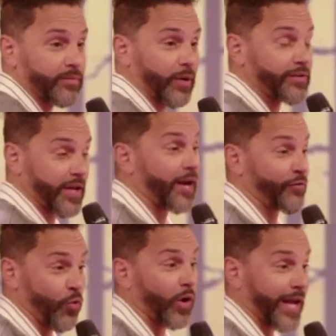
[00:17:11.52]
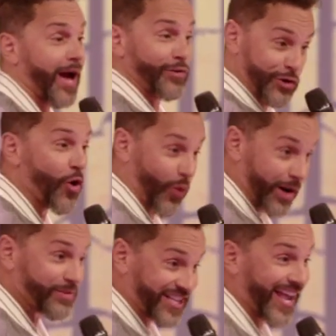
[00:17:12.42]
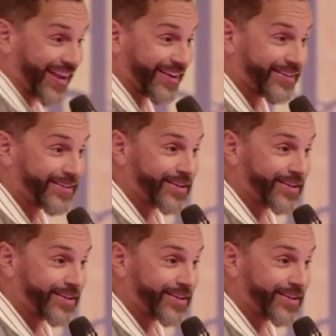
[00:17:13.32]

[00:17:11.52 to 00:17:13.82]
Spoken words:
Praise God. If you work out, you know what I'm saying.